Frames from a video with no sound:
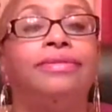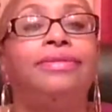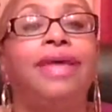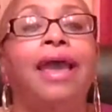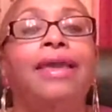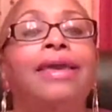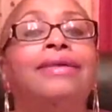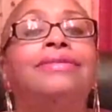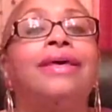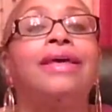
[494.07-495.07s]
There
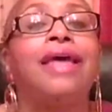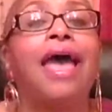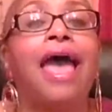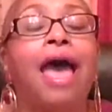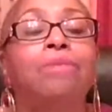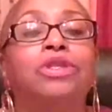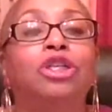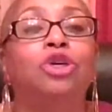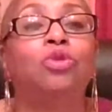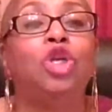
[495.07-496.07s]
is
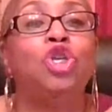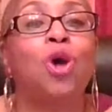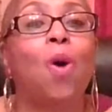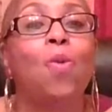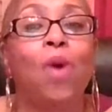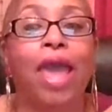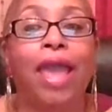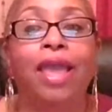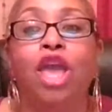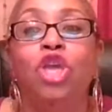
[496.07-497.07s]
absolutely no
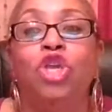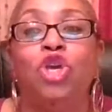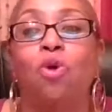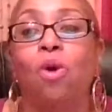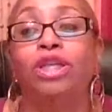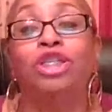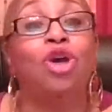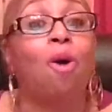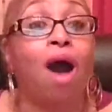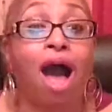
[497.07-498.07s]
way you're going to
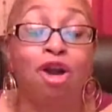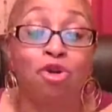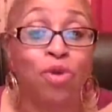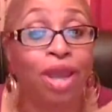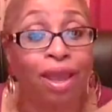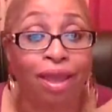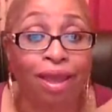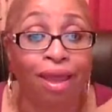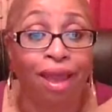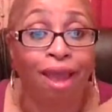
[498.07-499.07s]
go hungry
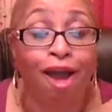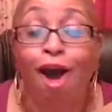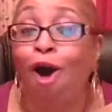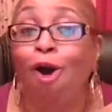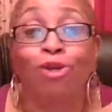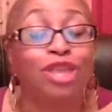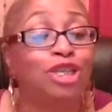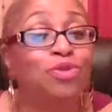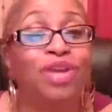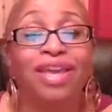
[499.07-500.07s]
or
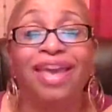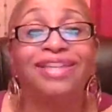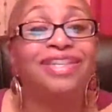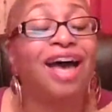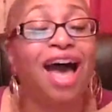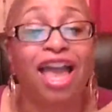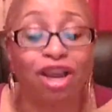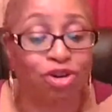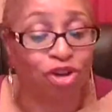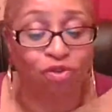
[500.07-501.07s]
that you can get
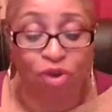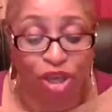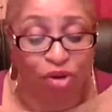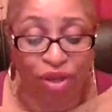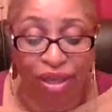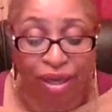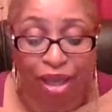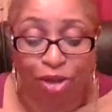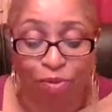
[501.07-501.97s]
tired of what you're eating.